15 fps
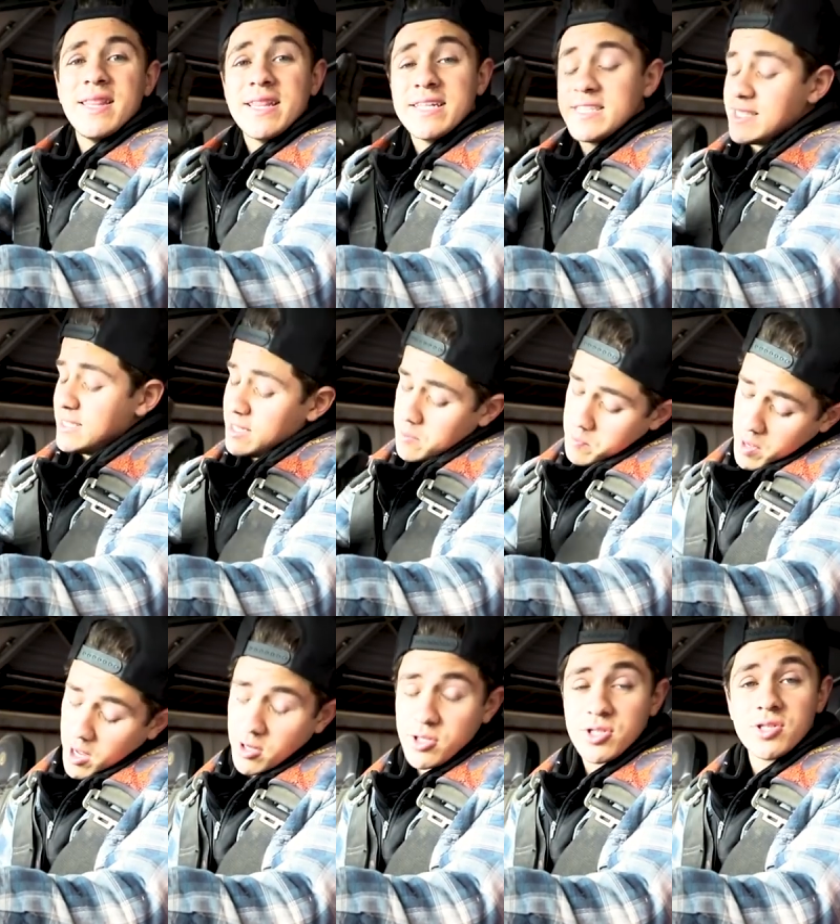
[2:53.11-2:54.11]
that
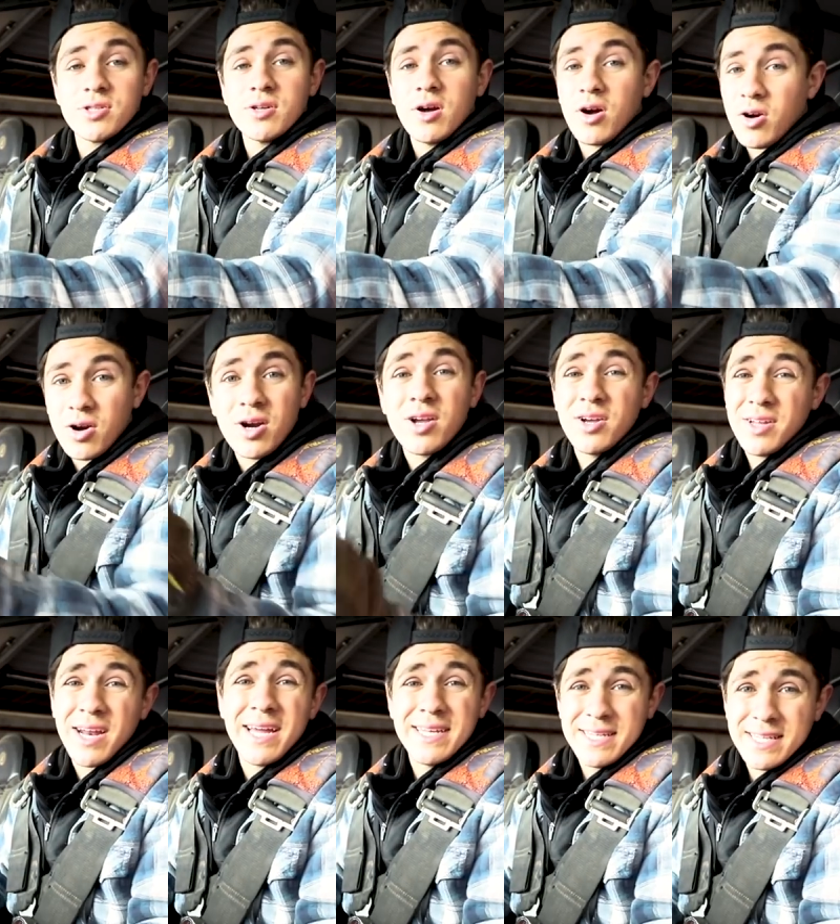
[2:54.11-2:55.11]
seatbelts are a good
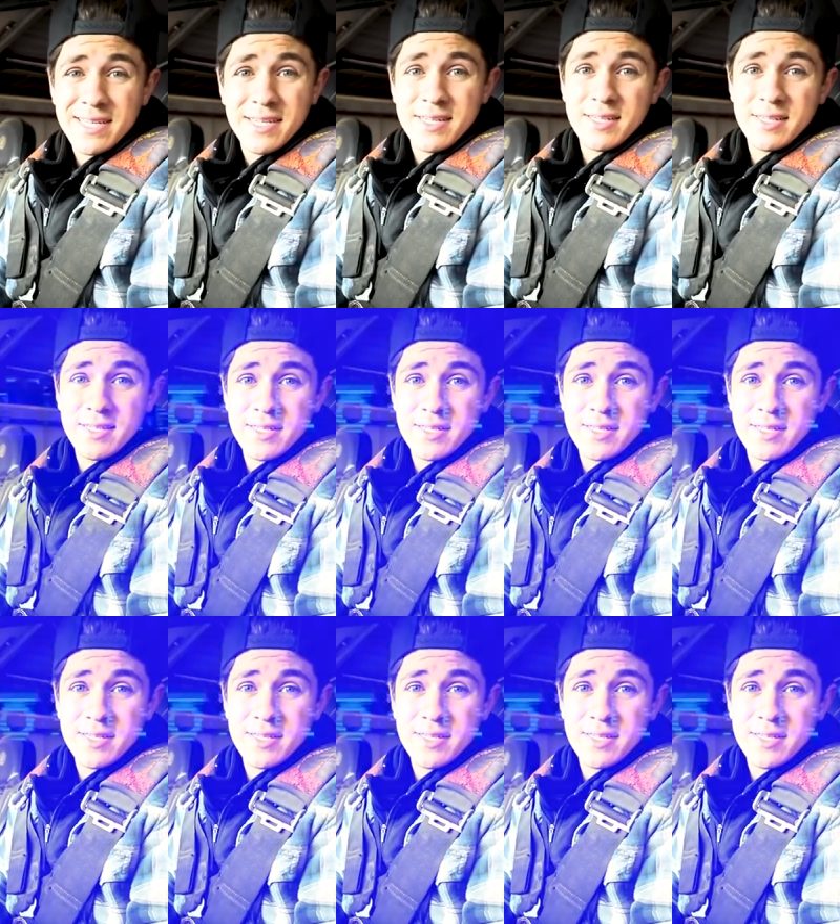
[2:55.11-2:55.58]
idea.